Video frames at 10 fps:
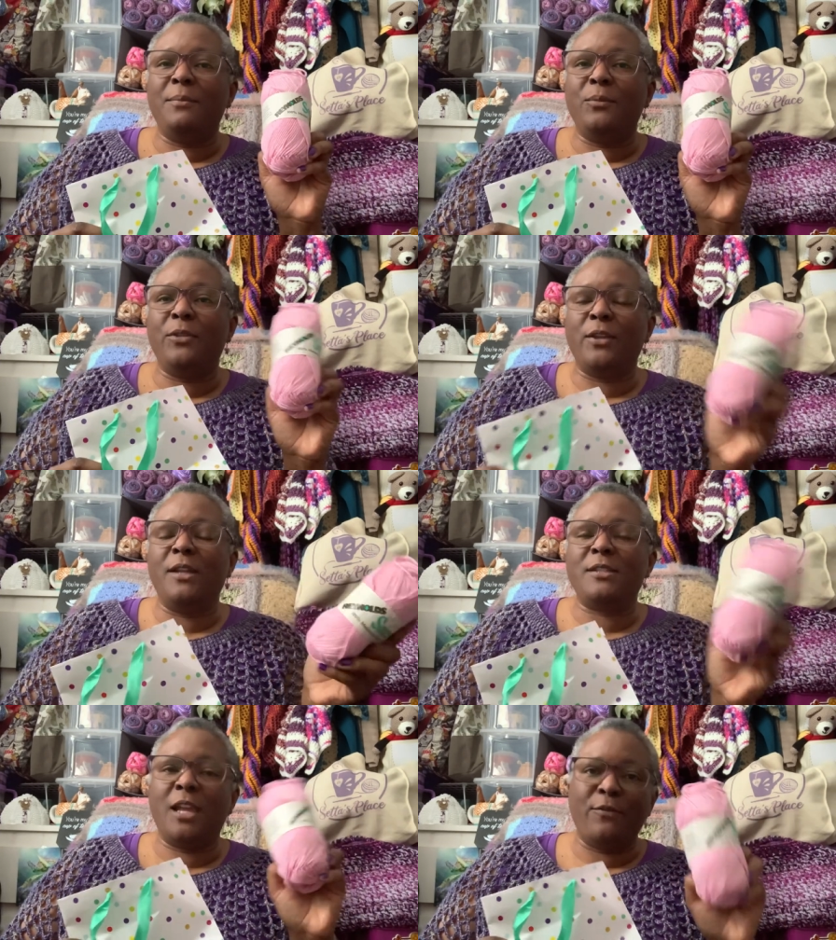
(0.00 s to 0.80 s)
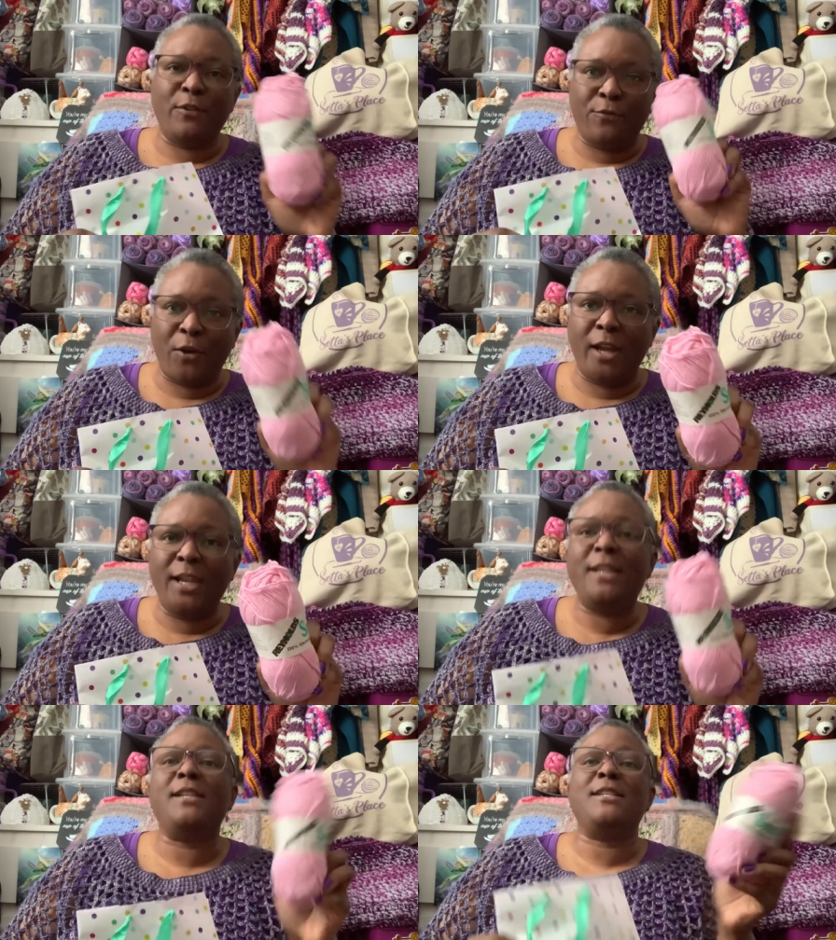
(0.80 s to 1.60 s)
with us every
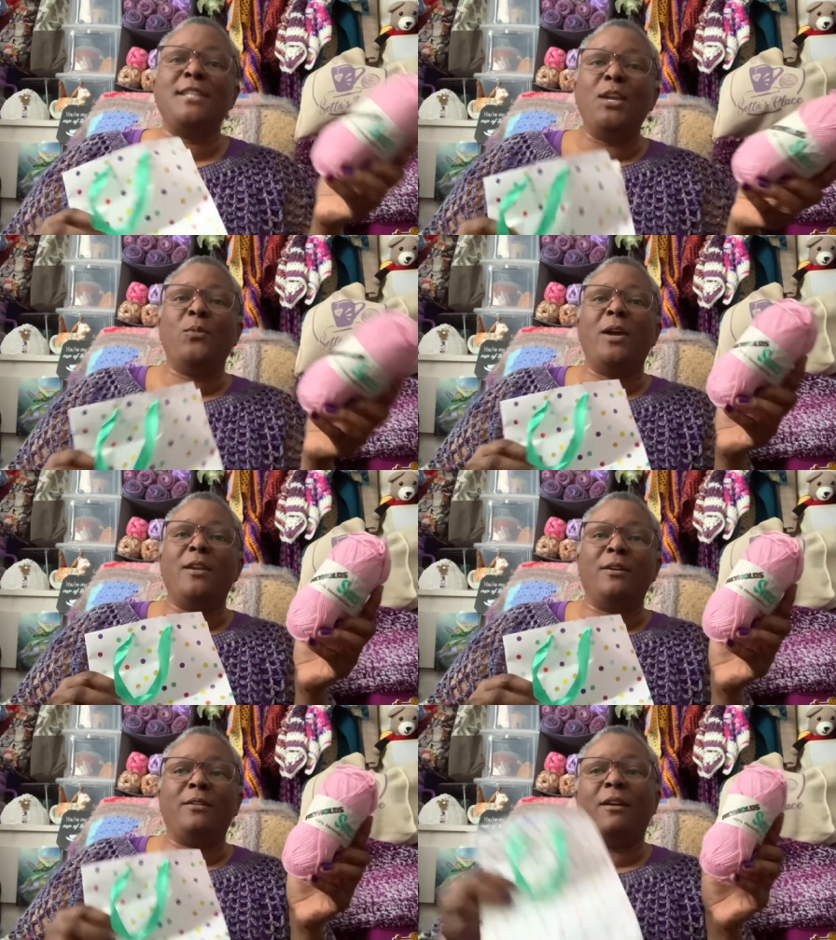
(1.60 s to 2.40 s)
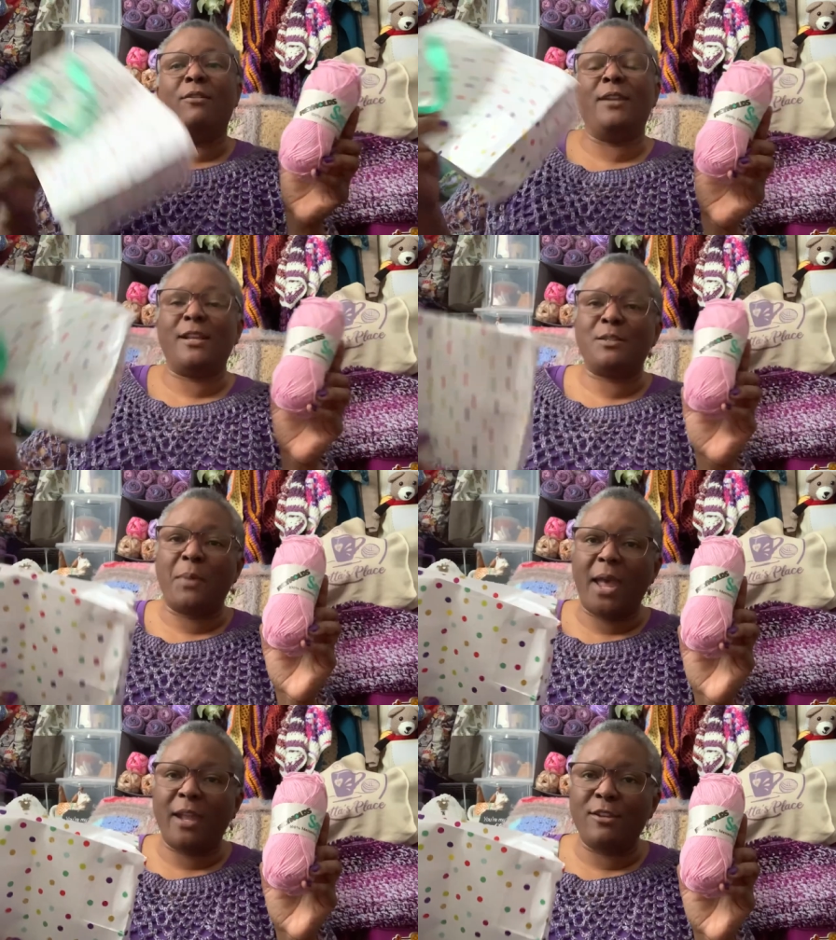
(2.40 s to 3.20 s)
Friday to see what our next
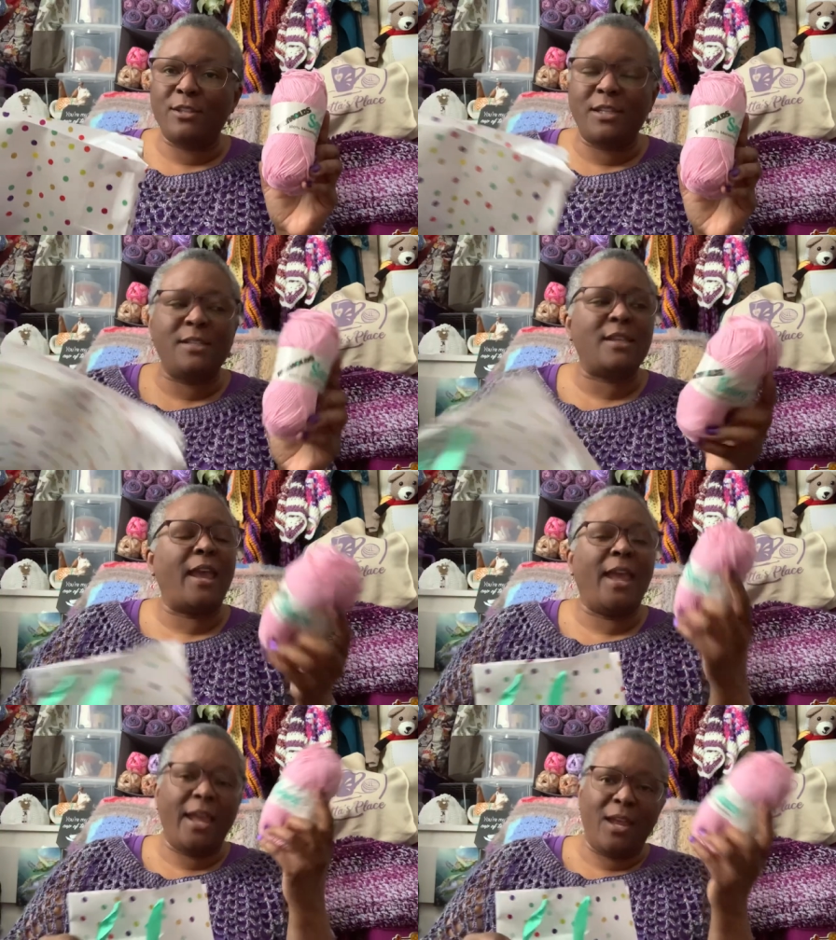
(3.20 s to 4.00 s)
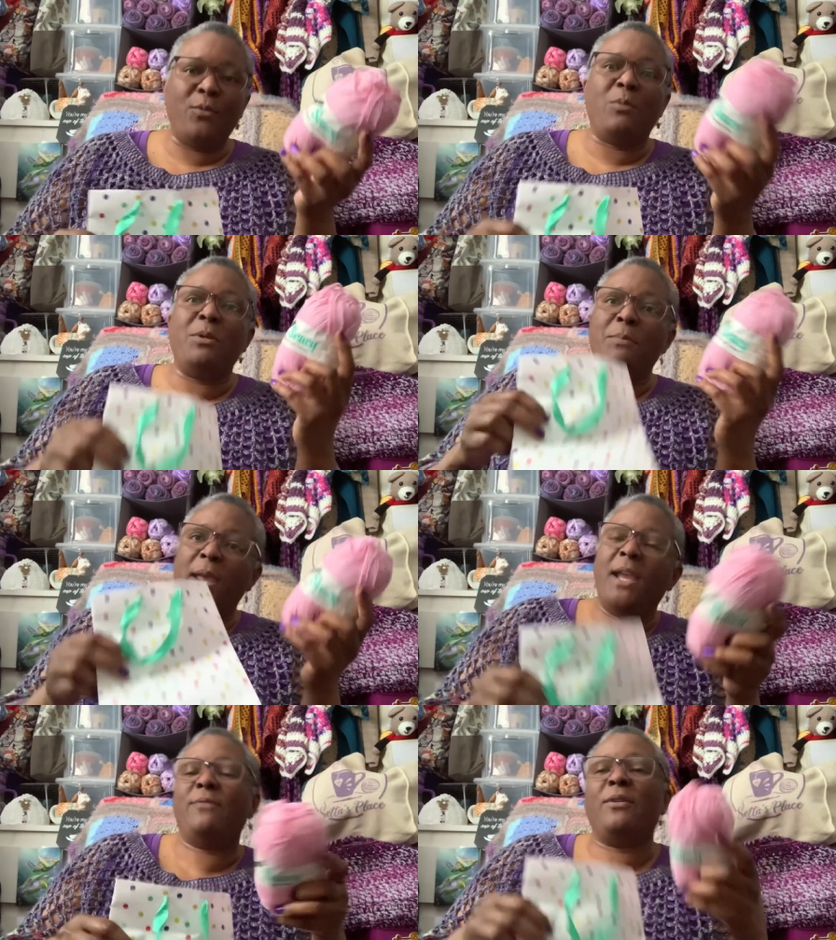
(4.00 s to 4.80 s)
package is and what we
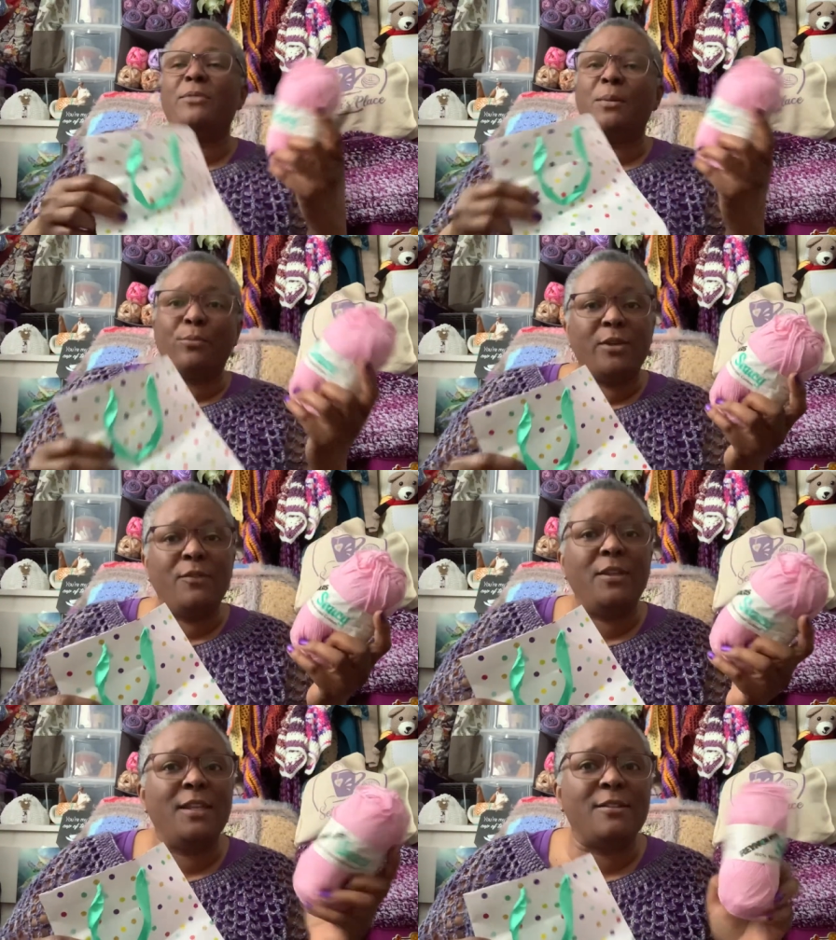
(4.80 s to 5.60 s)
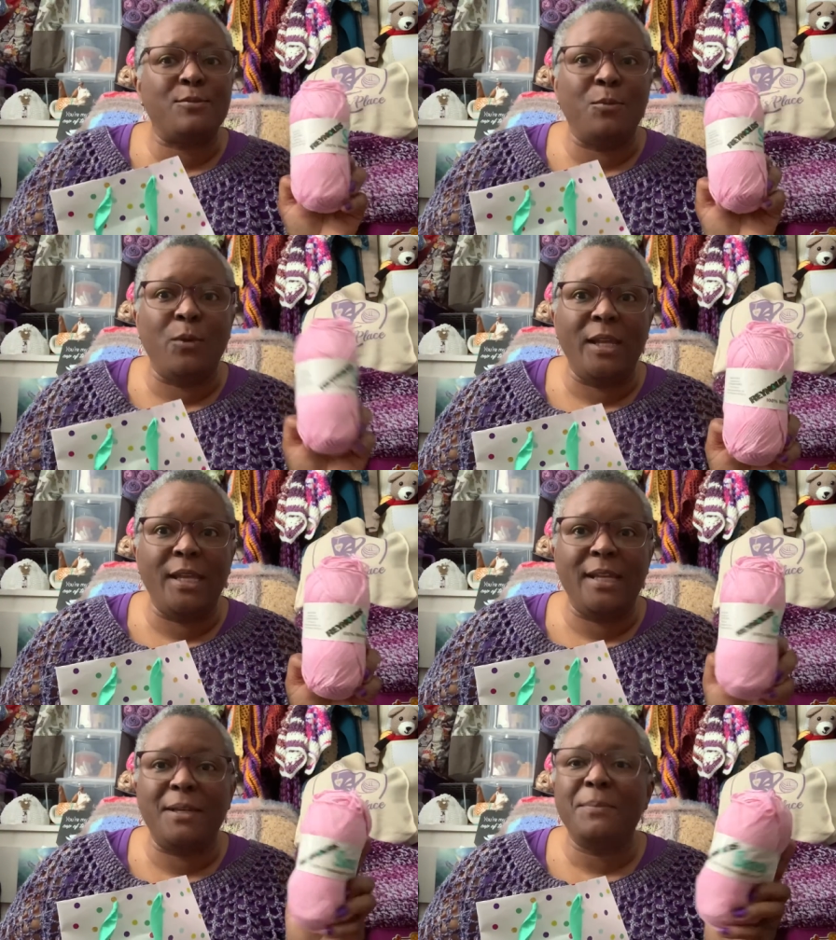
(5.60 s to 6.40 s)
made from the previous
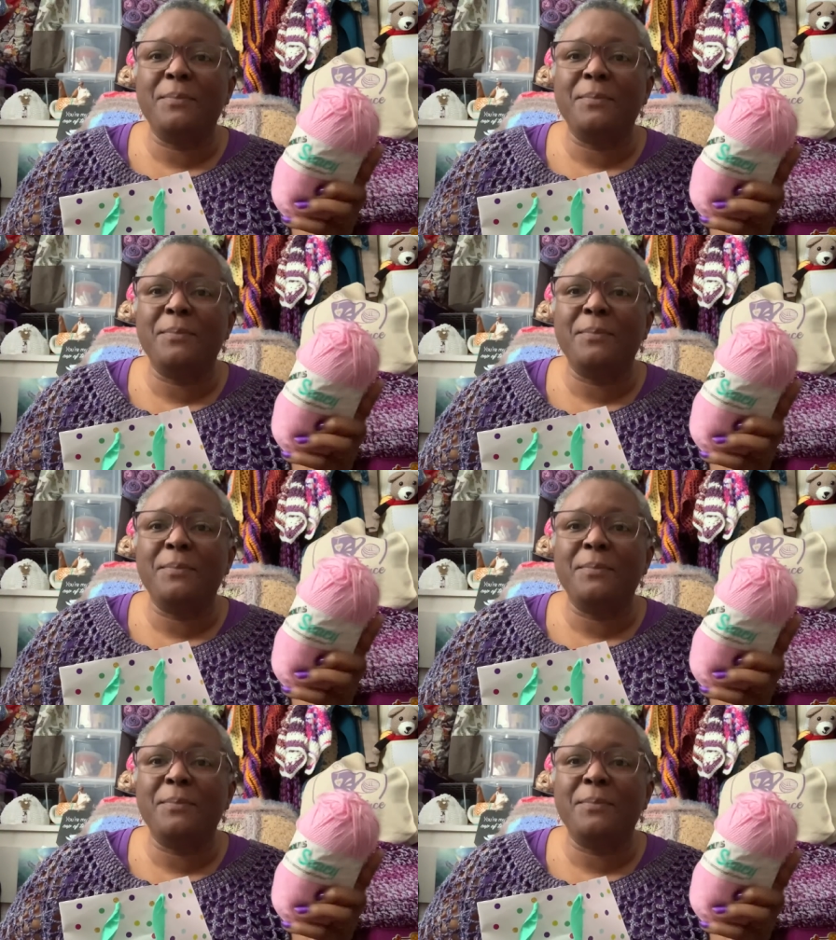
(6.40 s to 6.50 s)
week.